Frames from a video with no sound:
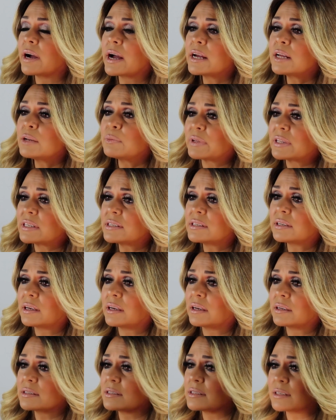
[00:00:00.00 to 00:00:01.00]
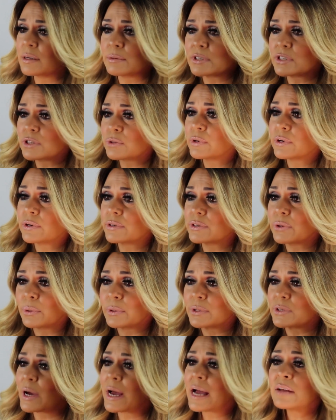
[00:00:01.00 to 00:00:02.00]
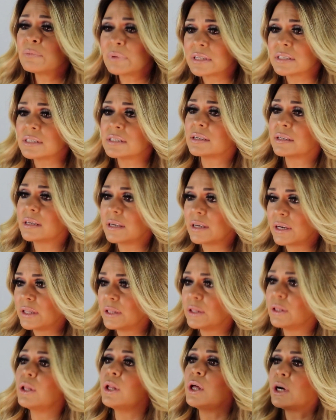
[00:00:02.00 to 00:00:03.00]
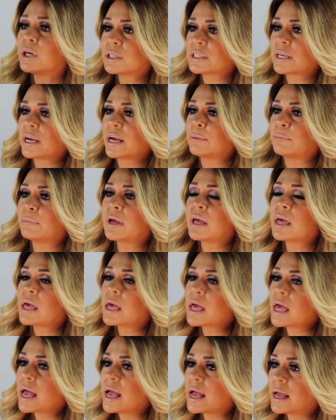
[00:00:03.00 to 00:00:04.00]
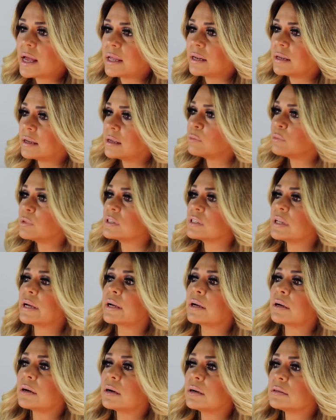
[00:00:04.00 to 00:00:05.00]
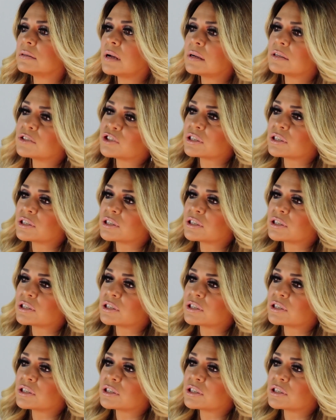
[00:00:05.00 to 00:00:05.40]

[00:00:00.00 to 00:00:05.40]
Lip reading: I had been singing since I was 3 years old, so I had been singing a long time. And it was like not